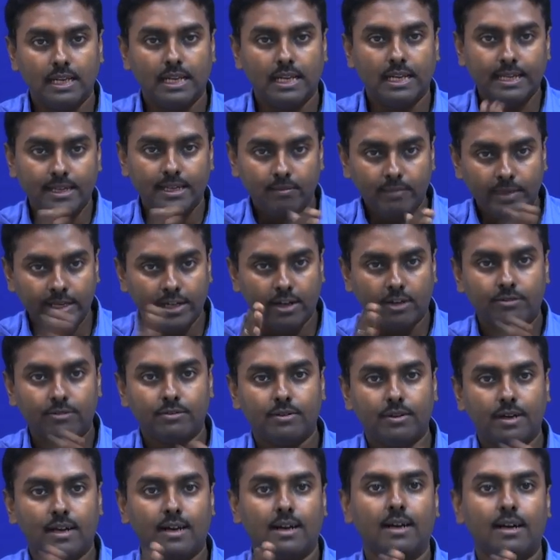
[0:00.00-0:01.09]
Little bit of
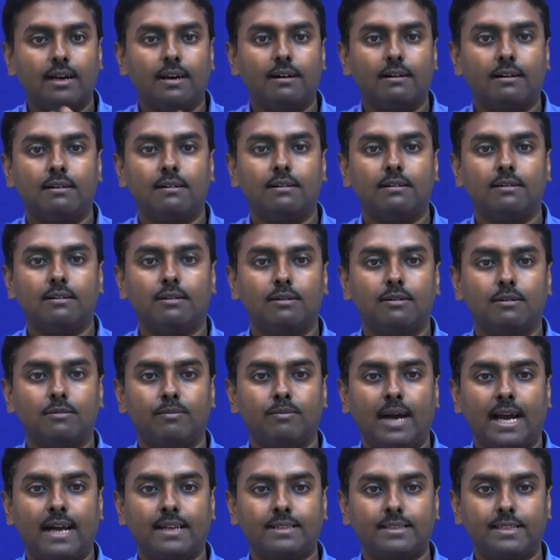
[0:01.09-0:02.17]

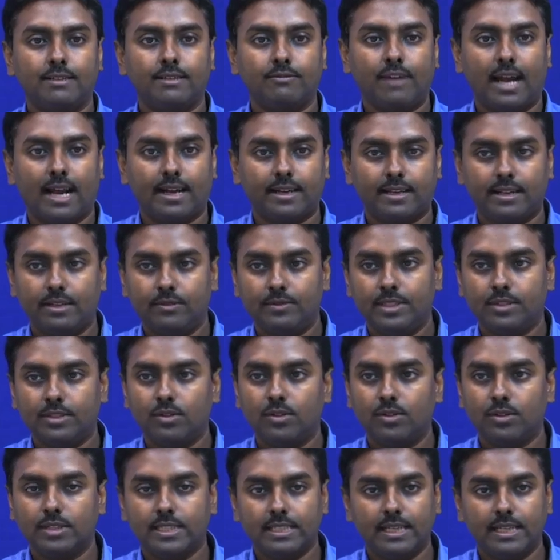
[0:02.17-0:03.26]
biasing factor which
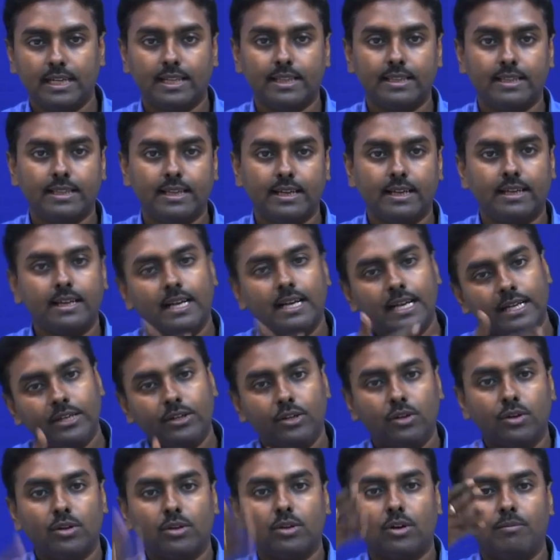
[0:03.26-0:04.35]
goes here and there,
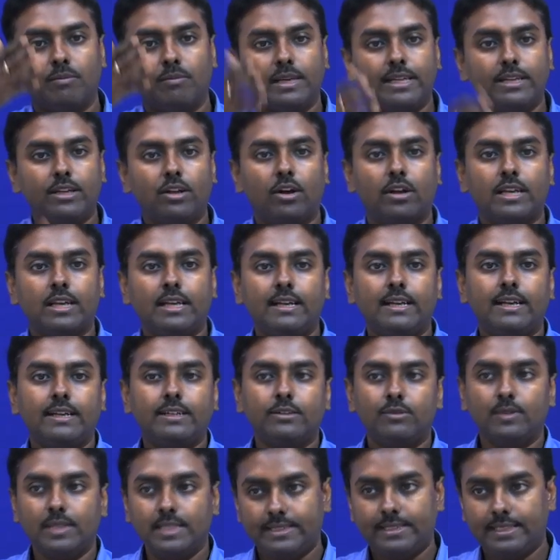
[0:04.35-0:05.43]
your complete nonlinearity
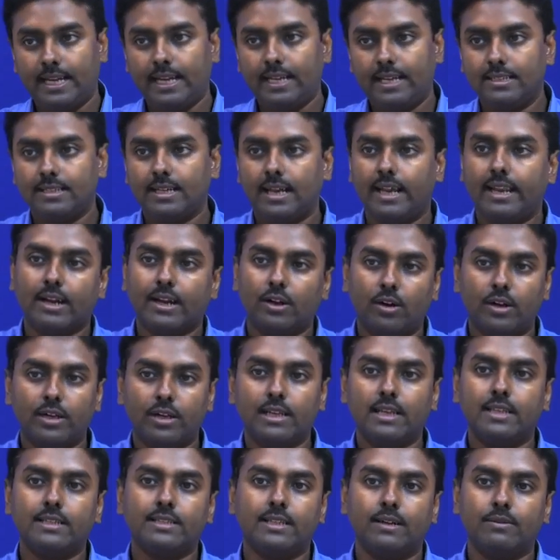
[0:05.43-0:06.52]
will change, and
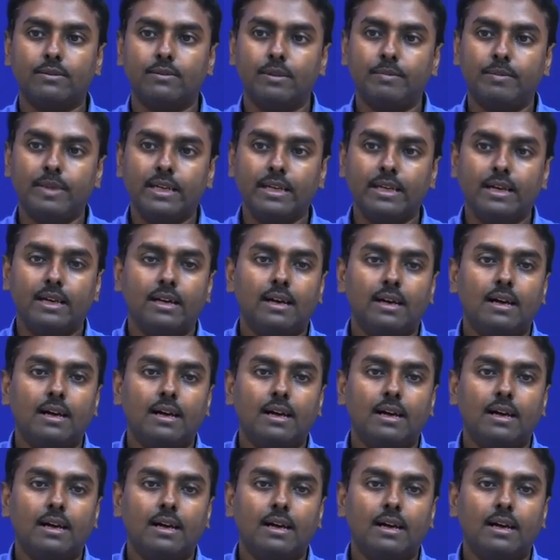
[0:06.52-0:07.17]
accordingly there will be